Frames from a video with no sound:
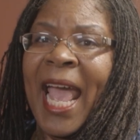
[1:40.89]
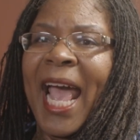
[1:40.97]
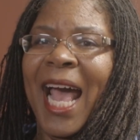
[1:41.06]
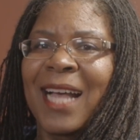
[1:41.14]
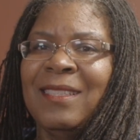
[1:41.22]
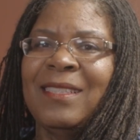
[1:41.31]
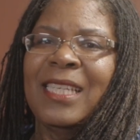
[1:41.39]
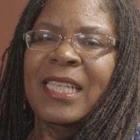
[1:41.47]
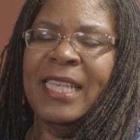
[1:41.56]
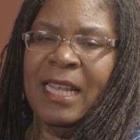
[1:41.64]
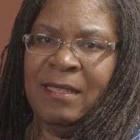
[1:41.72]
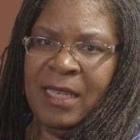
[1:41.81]
has to
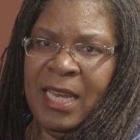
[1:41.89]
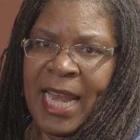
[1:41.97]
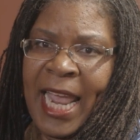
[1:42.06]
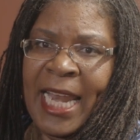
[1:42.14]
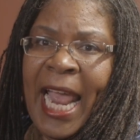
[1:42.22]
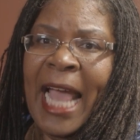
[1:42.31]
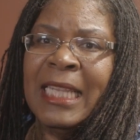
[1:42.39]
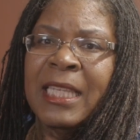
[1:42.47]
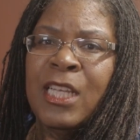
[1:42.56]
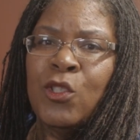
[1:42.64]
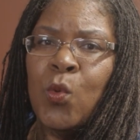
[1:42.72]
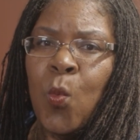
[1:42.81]
designate at
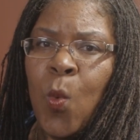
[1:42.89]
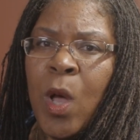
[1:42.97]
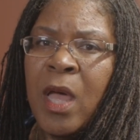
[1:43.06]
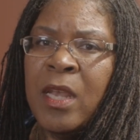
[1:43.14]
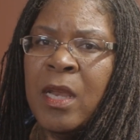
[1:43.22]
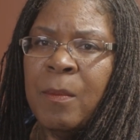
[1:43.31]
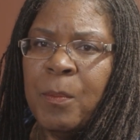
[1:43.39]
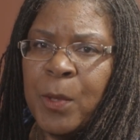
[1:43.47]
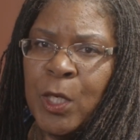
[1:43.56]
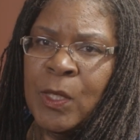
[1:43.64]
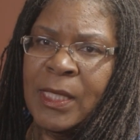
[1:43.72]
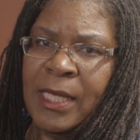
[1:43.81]
least one
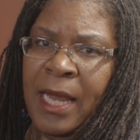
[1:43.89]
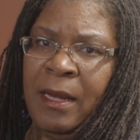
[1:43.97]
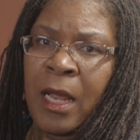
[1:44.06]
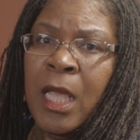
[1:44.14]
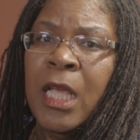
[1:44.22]
person